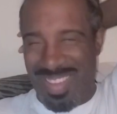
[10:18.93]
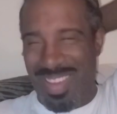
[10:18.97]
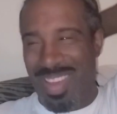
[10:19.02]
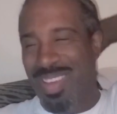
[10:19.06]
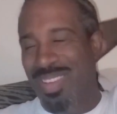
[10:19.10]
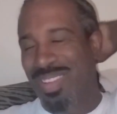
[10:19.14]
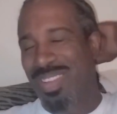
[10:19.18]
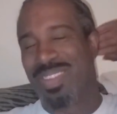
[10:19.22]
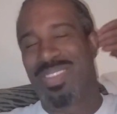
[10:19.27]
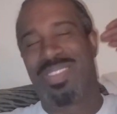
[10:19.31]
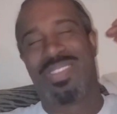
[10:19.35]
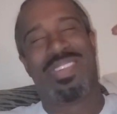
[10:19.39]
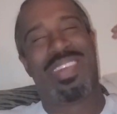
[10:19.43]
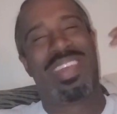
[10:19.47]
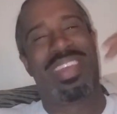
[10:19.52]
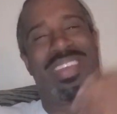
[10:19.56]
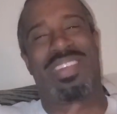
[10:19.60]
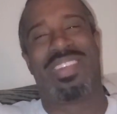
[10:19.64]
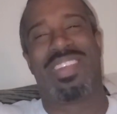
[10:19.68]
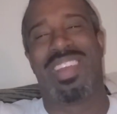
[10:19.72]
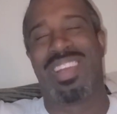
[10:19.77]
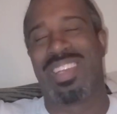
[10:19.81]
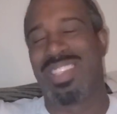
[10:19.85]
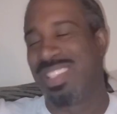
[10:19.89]
Or
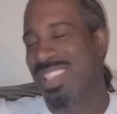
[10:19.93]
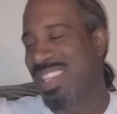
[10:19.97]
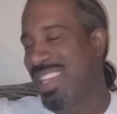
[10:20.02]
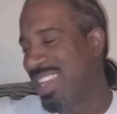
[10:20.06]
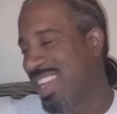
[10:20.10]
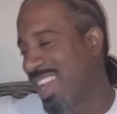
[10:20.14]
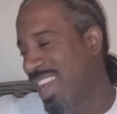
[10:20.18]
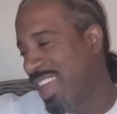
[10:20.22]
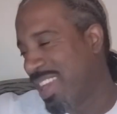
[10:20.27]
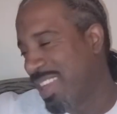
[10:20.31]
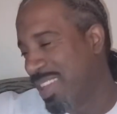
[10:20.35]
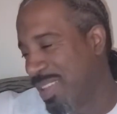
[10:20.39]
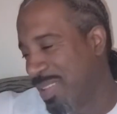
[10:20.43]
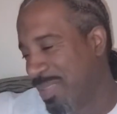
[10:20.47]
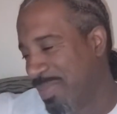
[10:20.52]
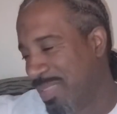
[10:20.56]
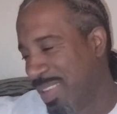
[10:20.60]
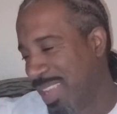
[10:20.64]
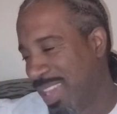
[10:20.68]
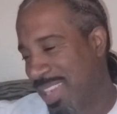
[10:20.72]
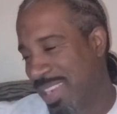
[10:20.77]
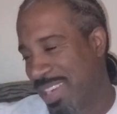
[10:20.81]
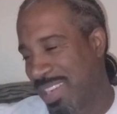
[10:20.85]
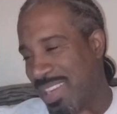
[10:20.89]
Rick Ross, he got at him
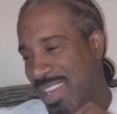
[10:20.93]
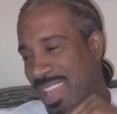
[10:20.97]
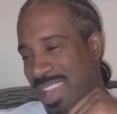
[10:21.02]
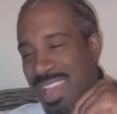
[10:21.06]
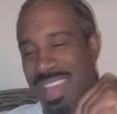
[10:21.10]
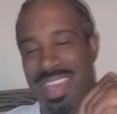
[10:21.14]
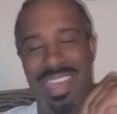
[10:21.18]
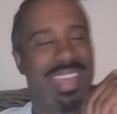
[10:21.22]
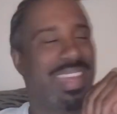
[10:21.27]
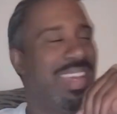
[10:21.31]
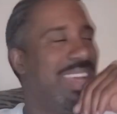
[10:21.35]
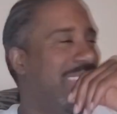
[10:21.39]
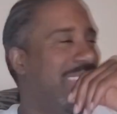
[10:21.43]
like that.